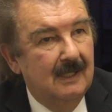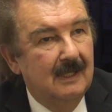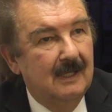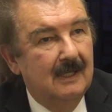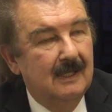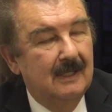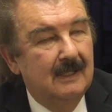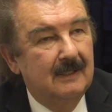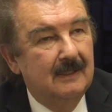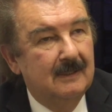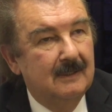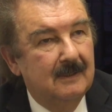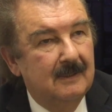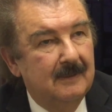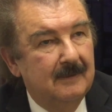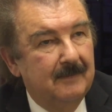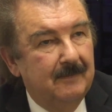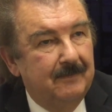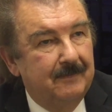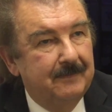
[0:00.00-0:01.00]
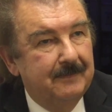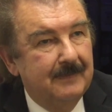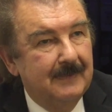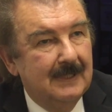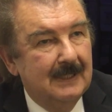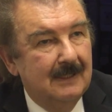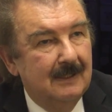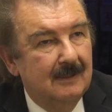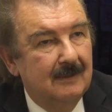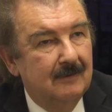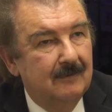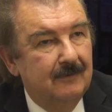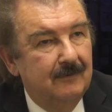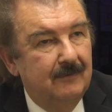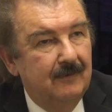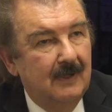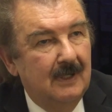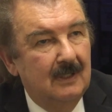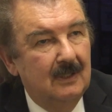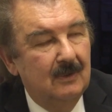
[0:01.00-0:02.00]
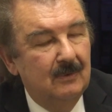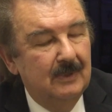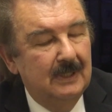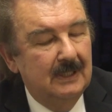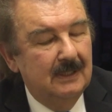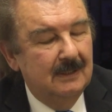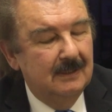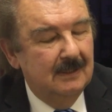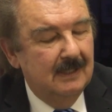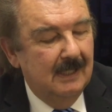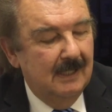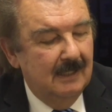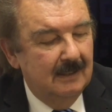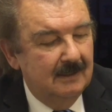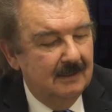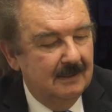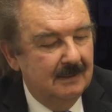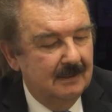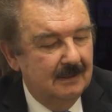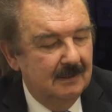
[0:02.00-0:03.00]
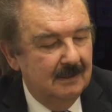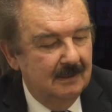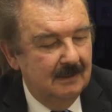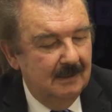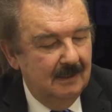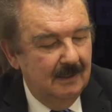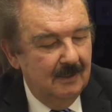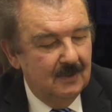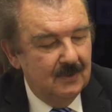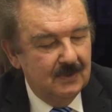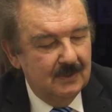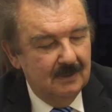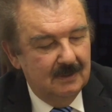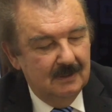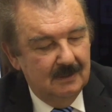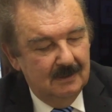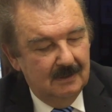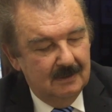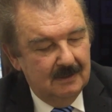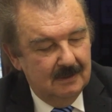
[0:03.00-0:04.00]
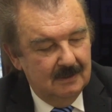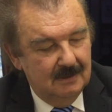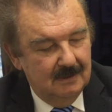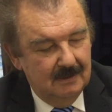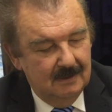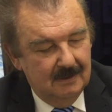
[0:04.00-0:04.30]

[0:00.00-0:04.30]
And following that incident,